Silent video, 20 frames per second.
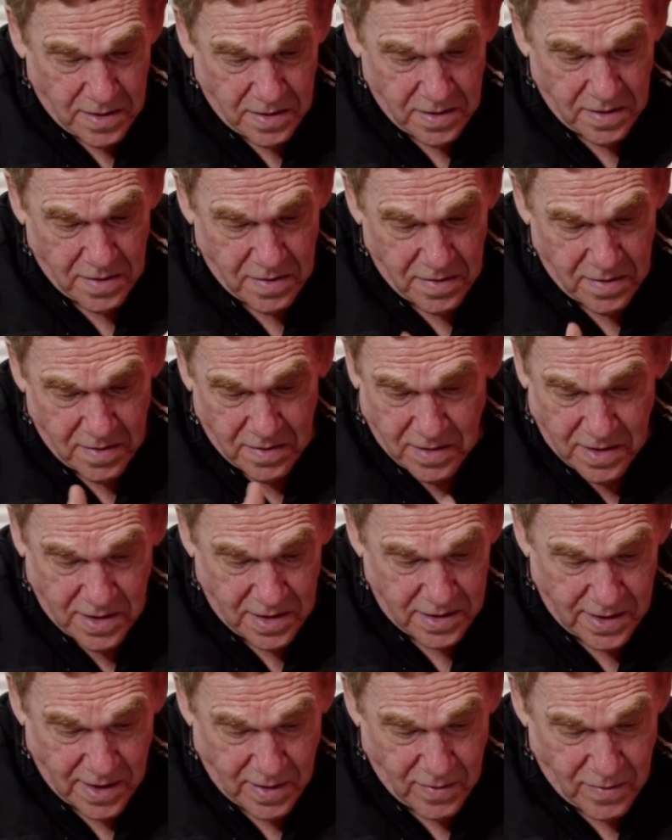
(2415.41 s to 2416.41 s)
You know,
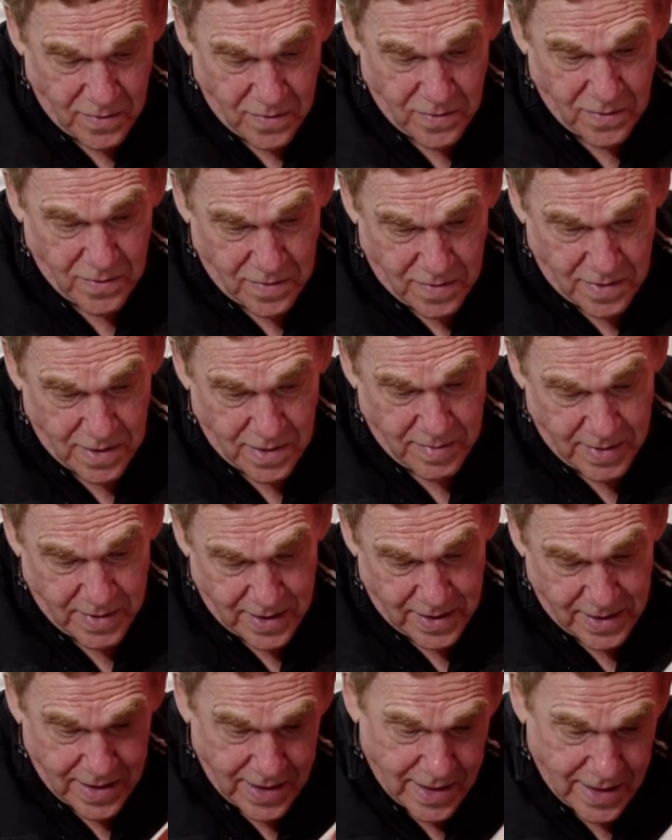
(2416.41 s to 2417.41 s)
it's like, ooh, what
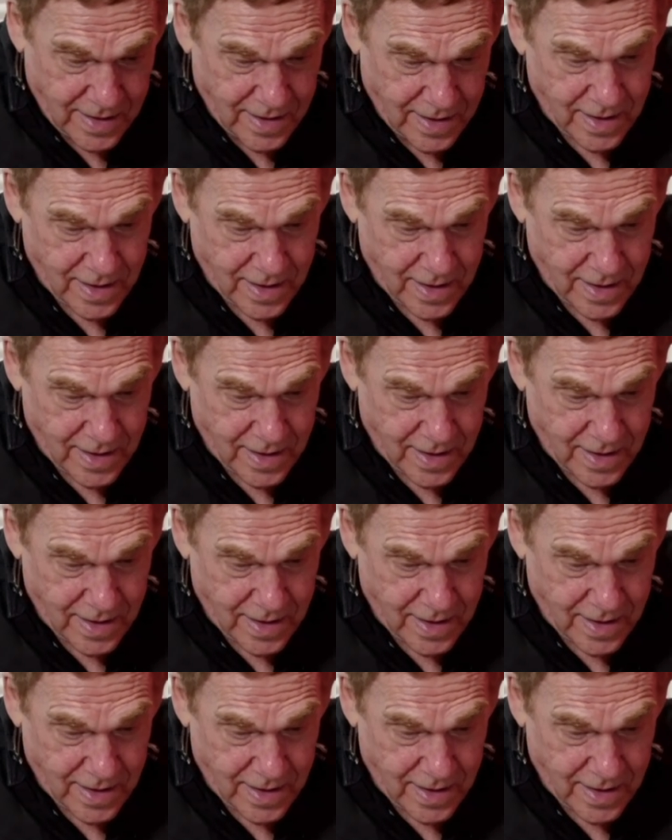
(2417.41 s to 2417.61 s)
about that?